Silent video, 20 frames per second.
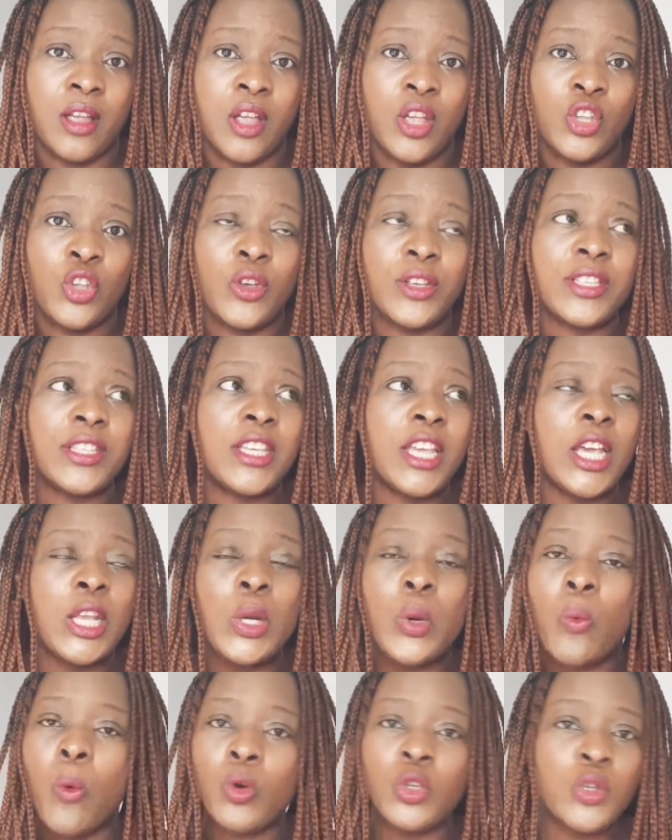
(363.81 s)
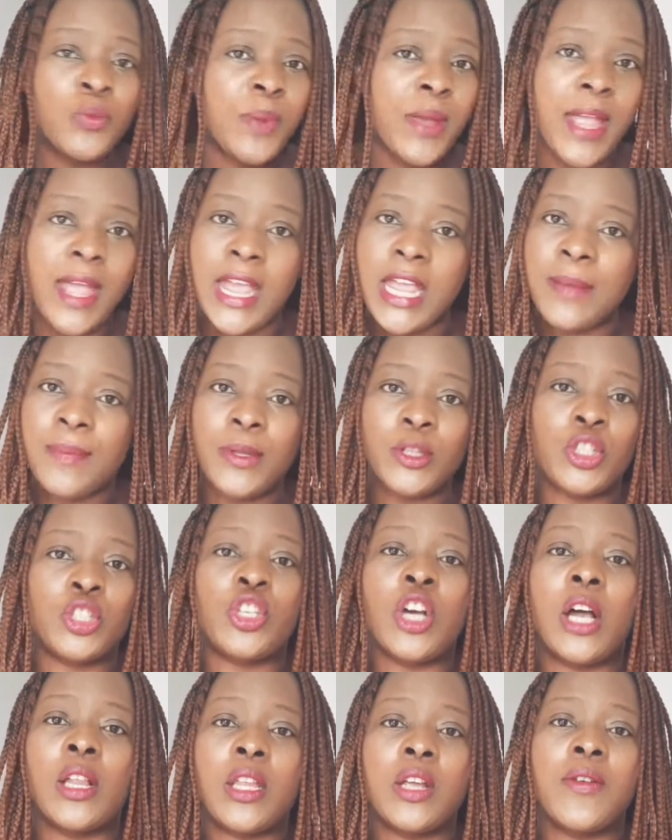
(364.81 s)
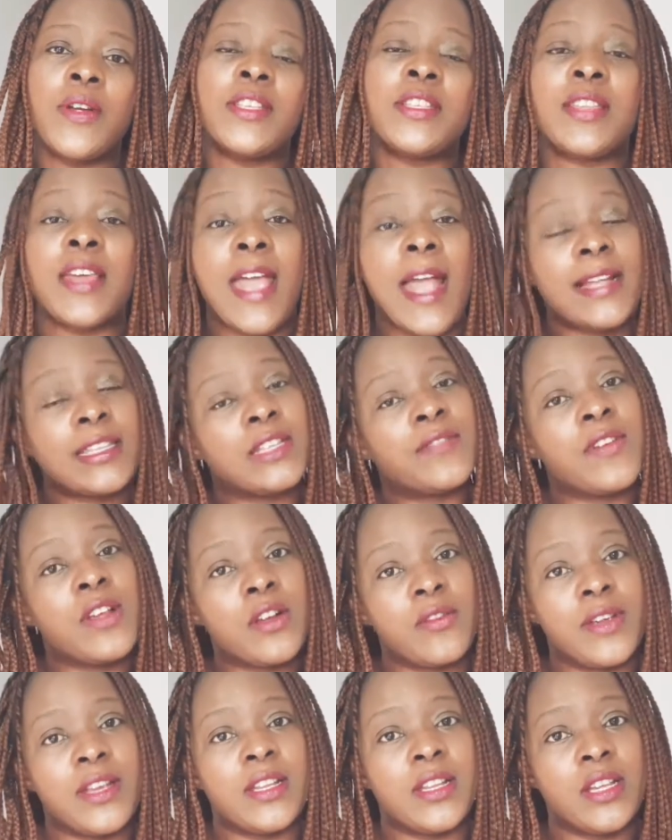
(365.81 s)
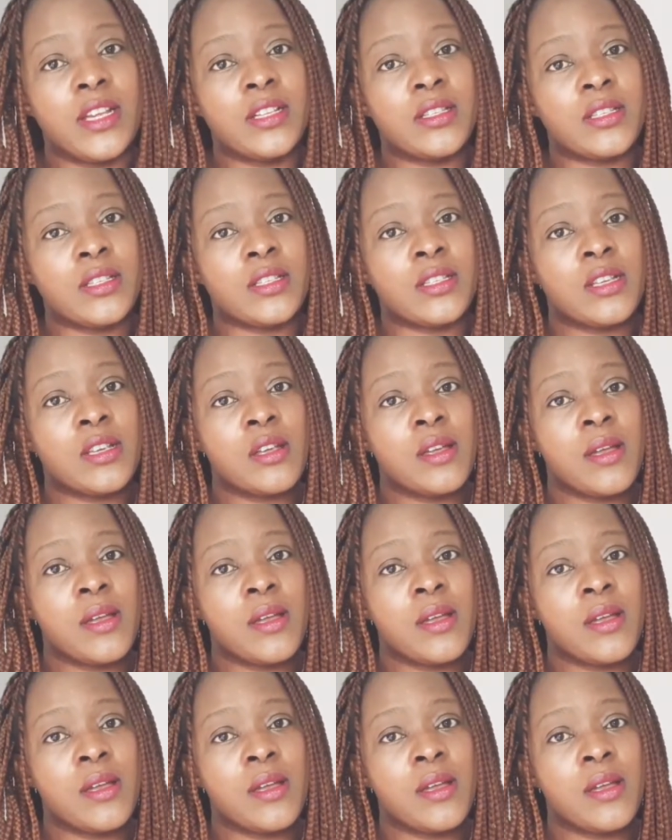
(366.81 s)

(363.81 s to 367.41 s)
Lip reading: Your skin won't be able to tolerate the active ingredients.